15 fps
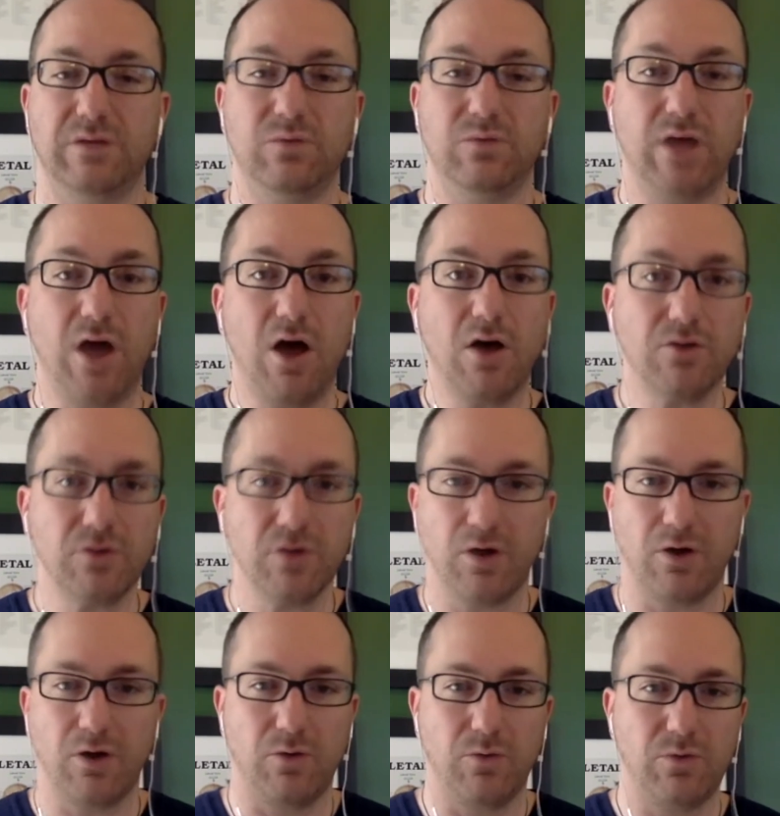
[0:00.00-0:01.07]
And we all
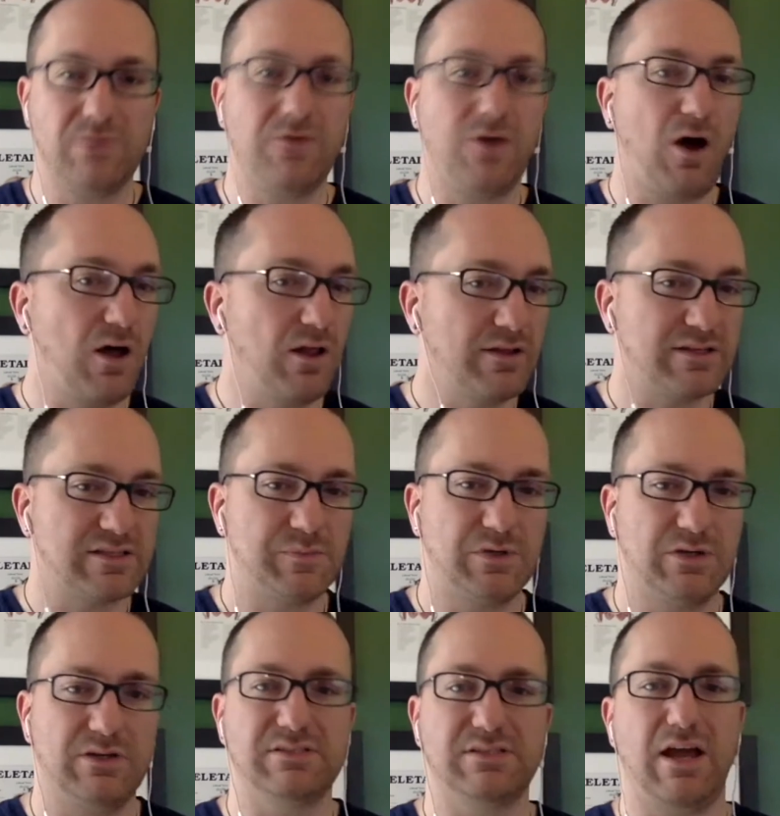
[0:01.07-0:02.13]
know, we've all
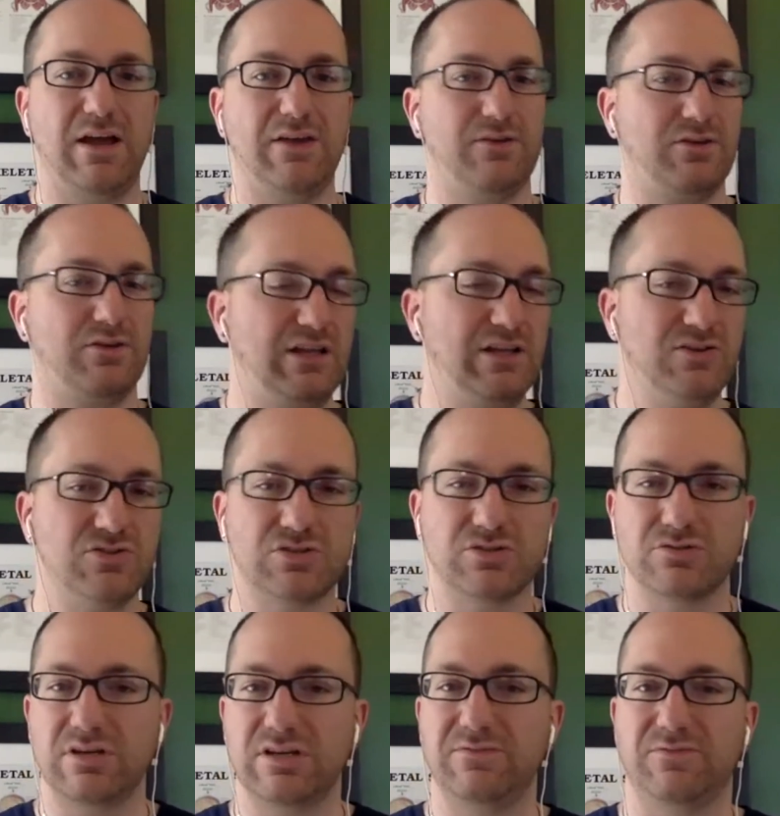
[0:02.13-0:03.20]
experienced either an
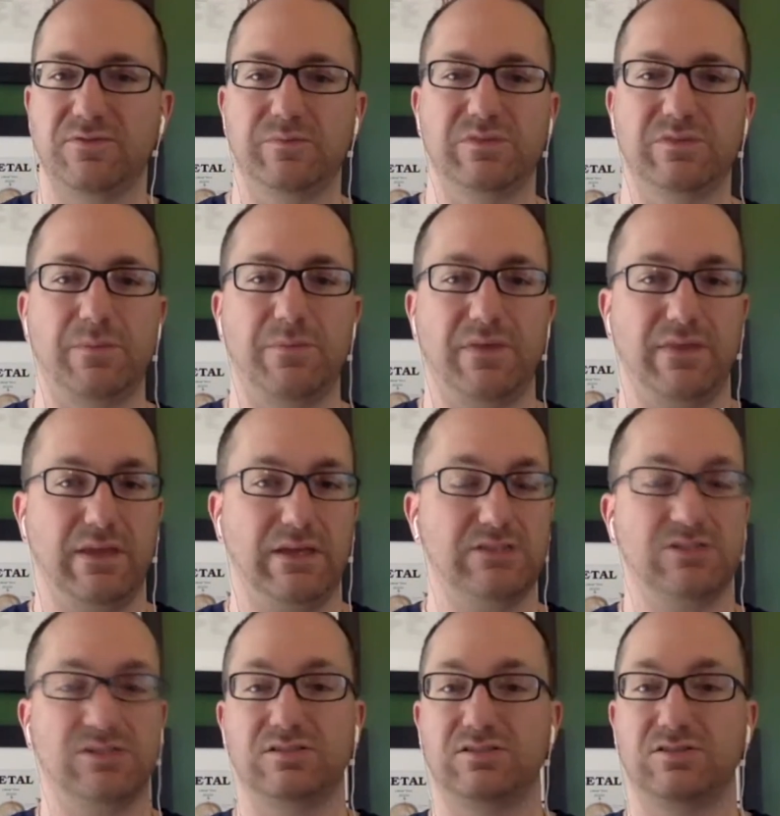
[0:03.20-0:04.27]
injury from something
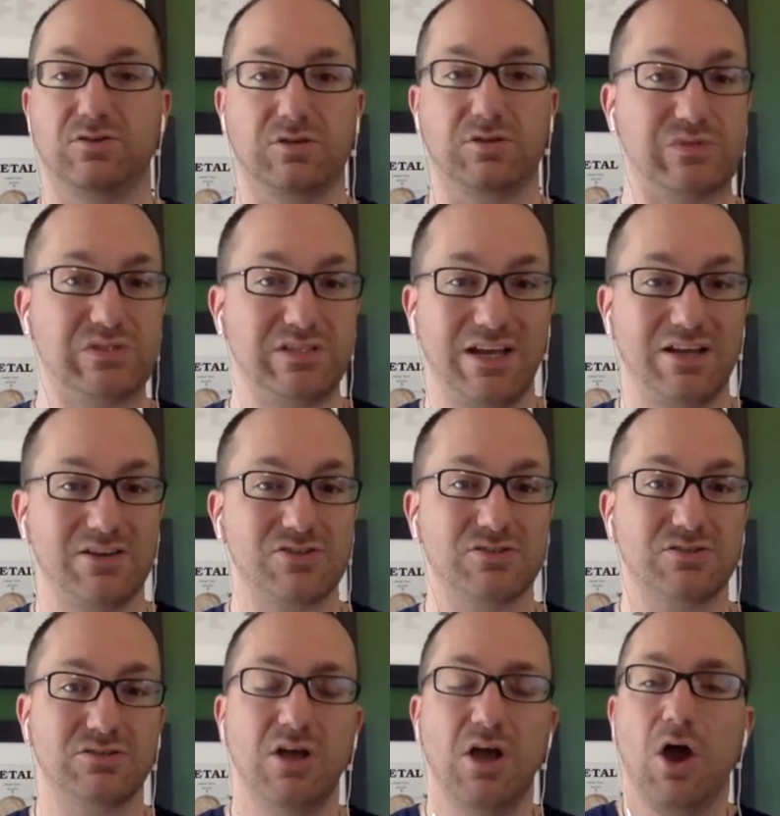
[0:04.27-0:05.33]
that's just
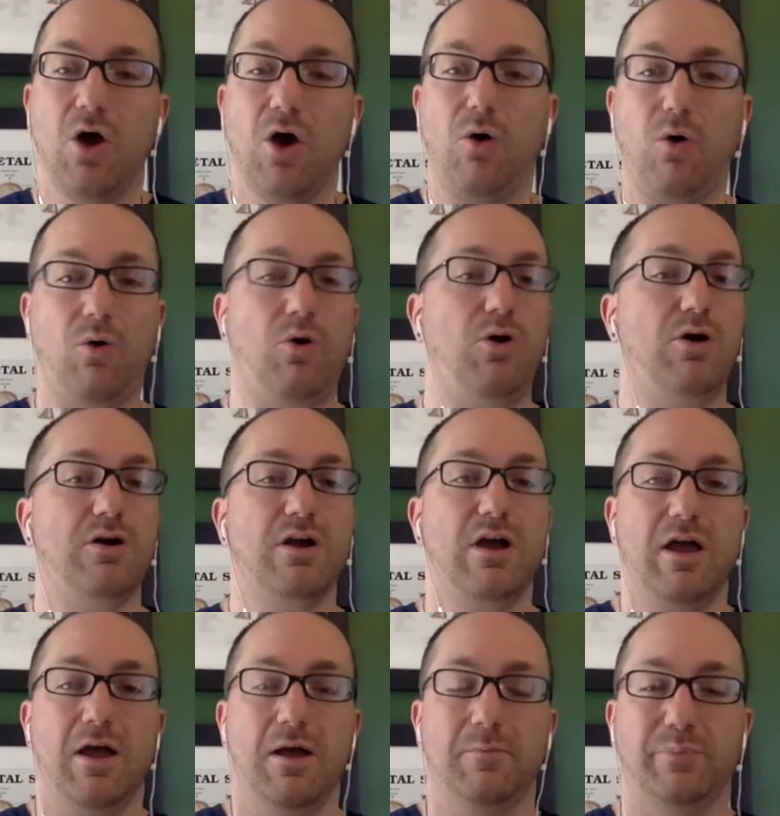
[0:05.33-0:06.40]
circumstantial, or
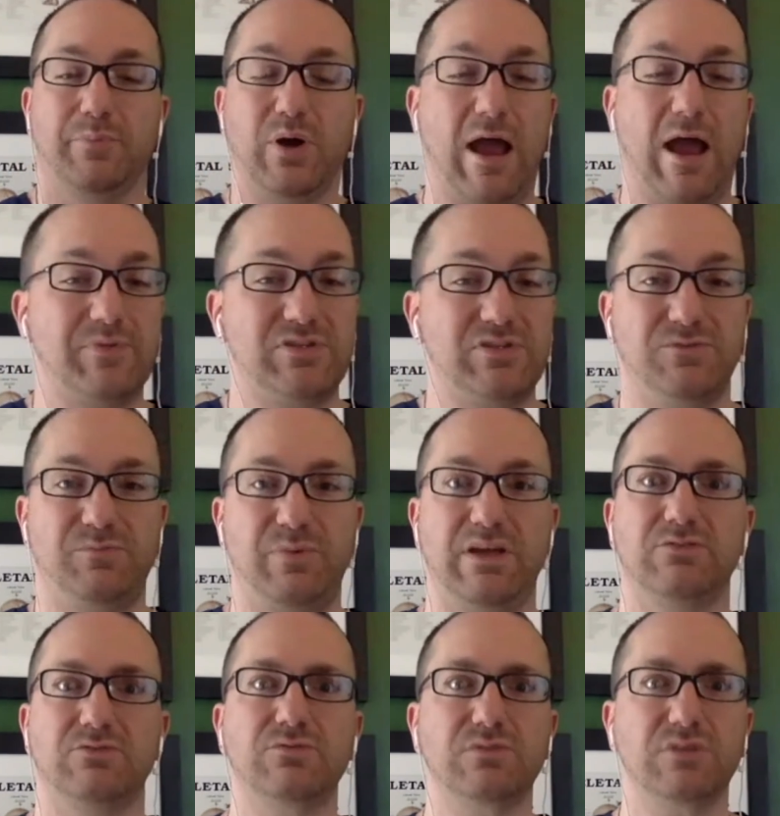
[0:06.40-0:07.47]
perhaps you've
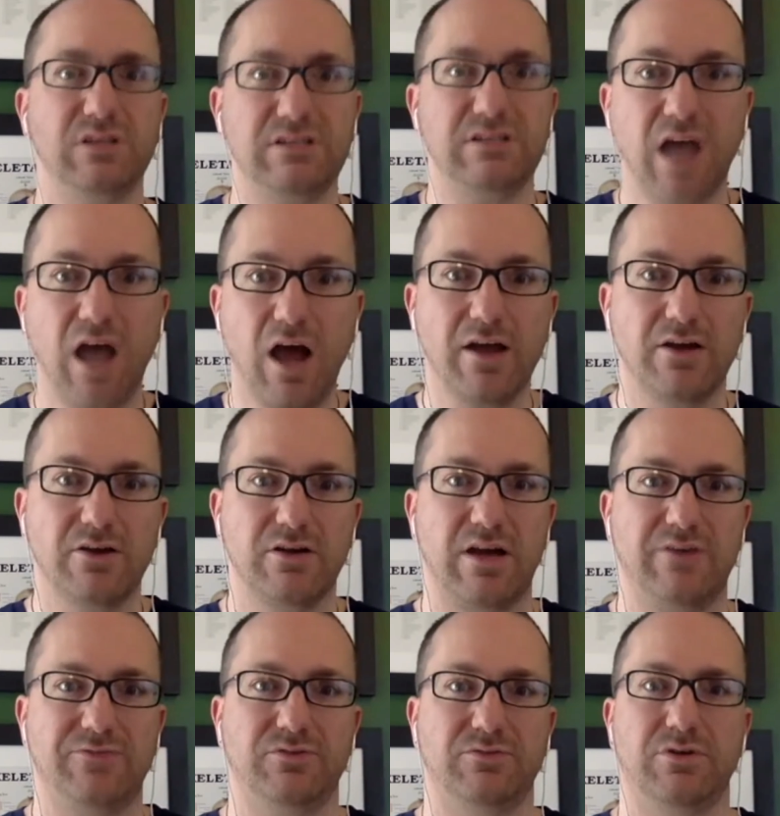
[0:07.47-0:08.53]
been really tired
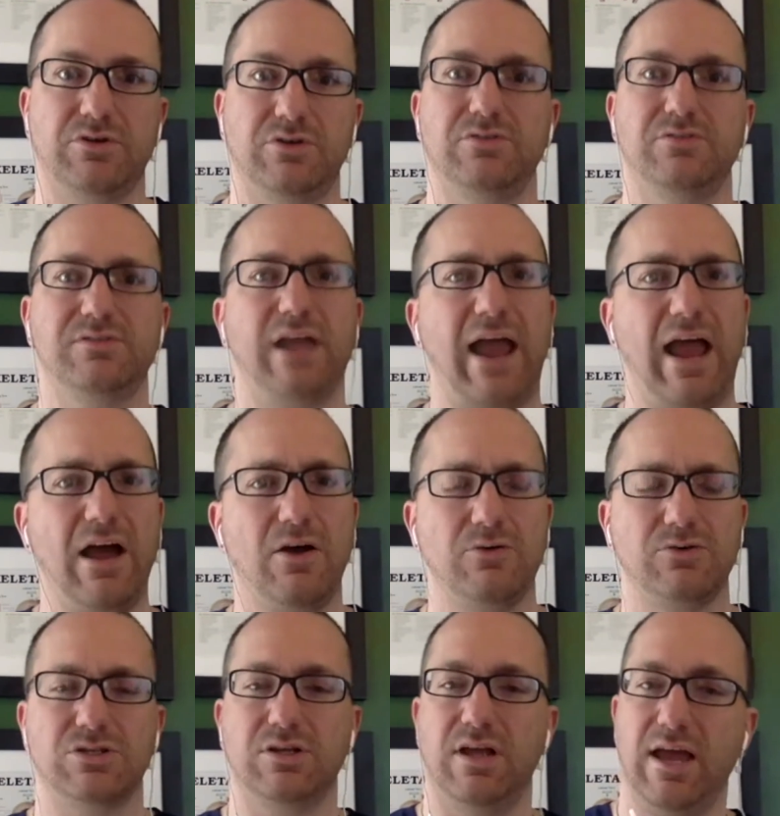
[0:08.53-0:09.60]
after a rehearsal and said,
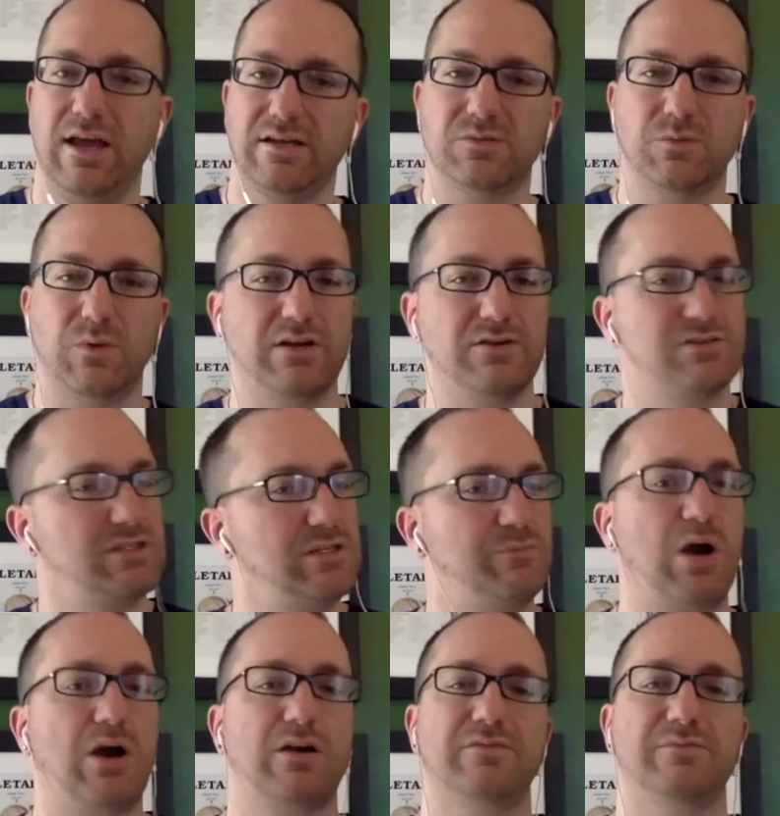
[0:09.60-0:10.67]
ouch, X, Y, or Z
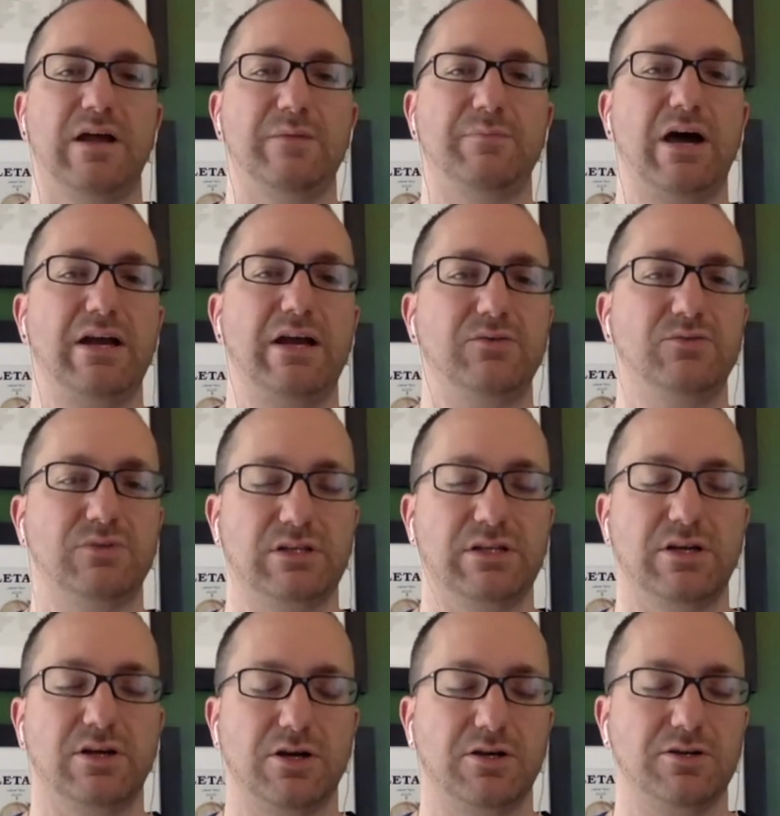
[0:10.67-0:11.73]
part of my body really
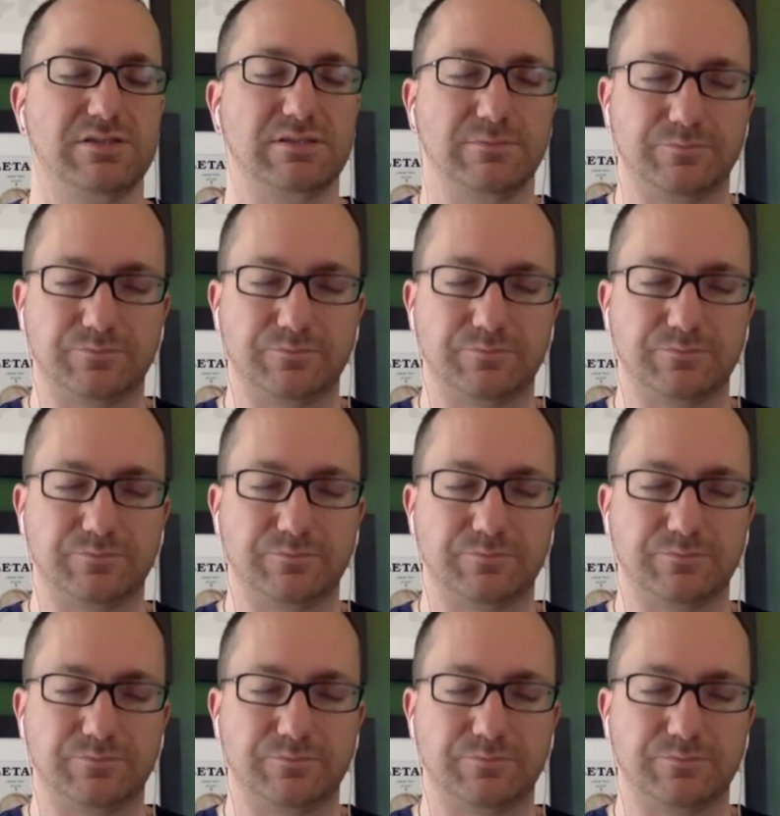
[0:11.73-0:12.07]
hurts.